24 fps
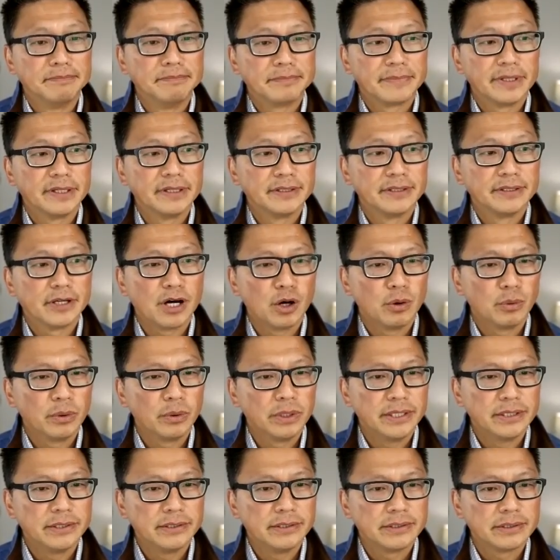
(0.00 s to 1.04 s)
is
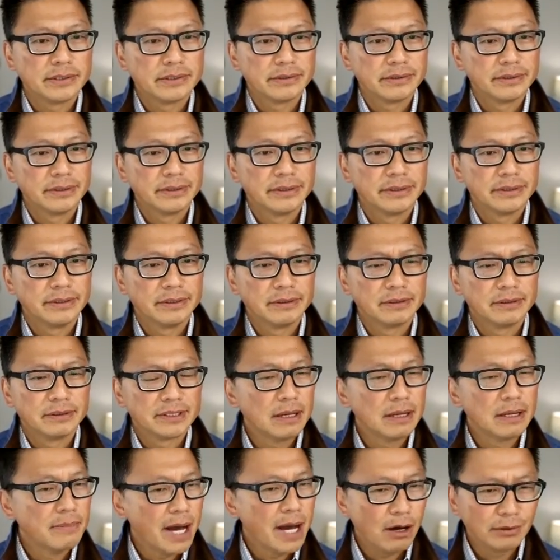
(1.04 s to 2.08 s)
always
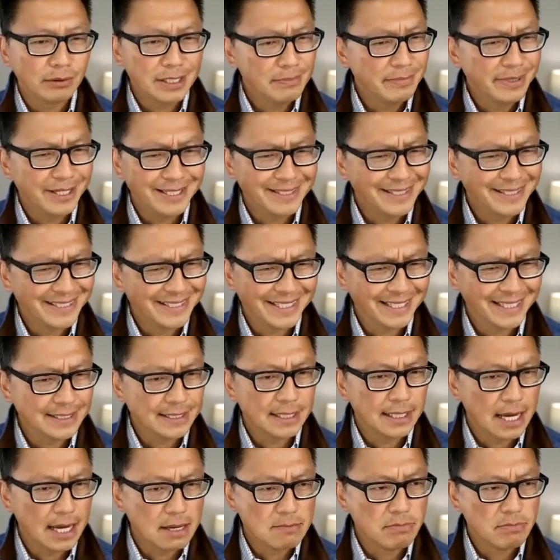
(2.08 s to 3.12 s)
somehow limited to 6 to
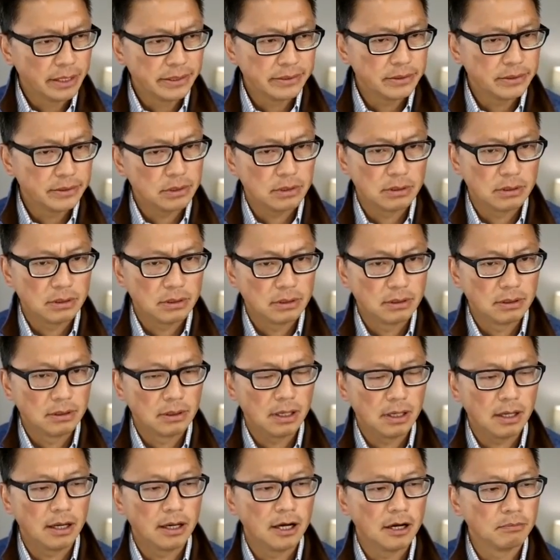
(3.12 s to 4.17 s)
9 months.
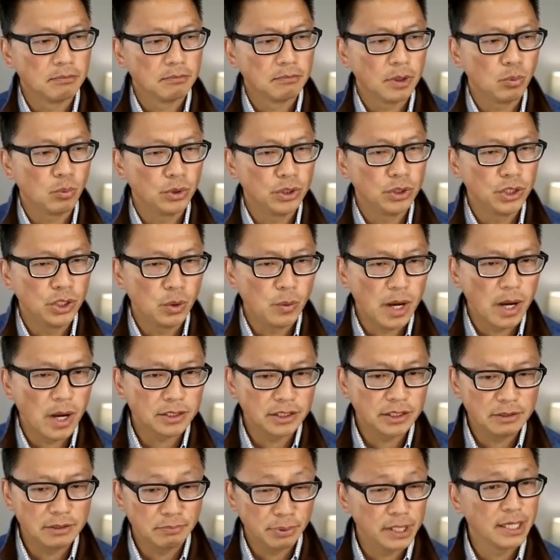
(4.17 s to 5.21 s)
But when you
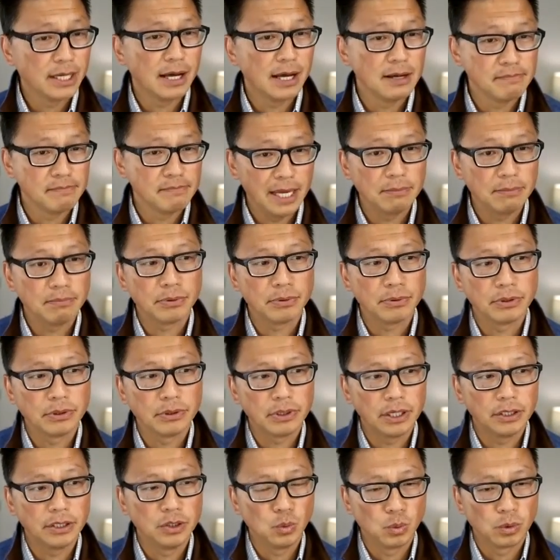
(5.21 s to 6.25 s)
actually put it on paper
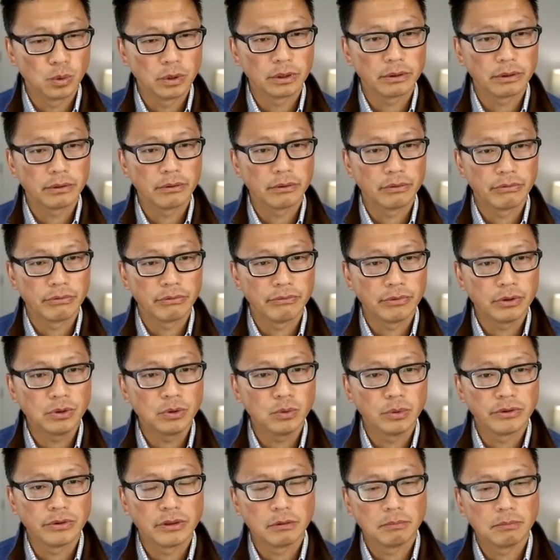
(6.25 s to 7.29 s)
and you work through
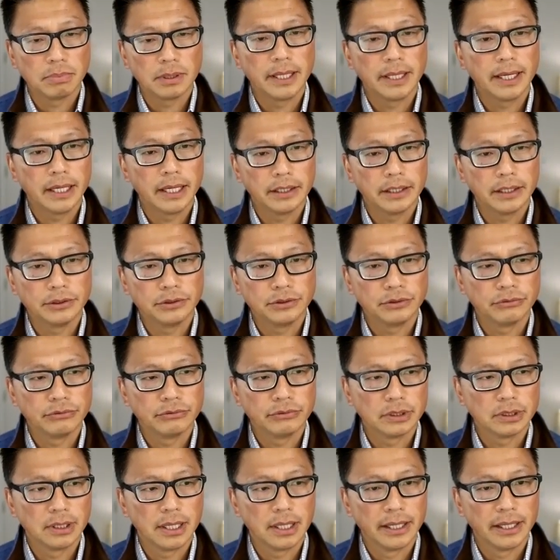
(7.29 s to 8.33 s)
with a plan, you
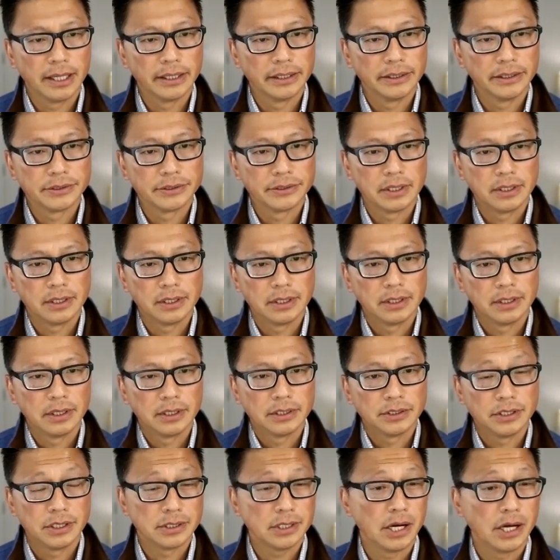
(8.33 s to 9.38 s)
realize
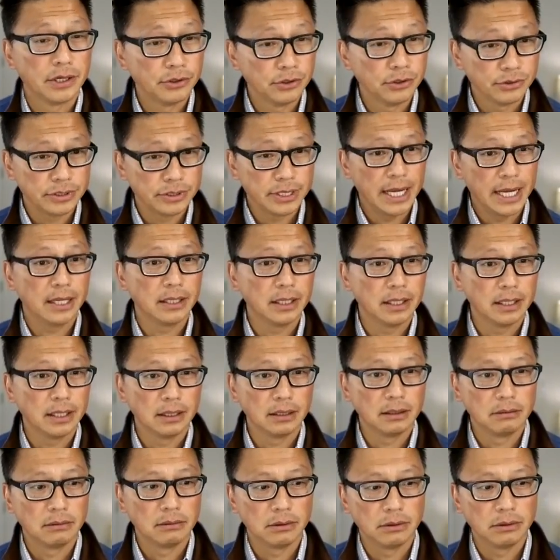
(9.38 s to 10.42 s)
just
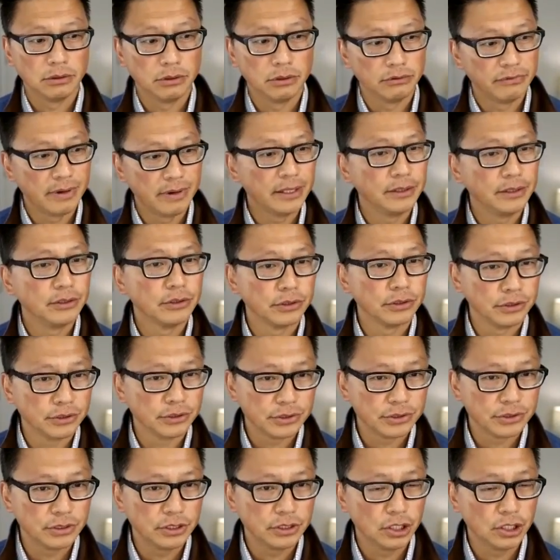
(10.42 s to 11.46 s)
understanding your vendors,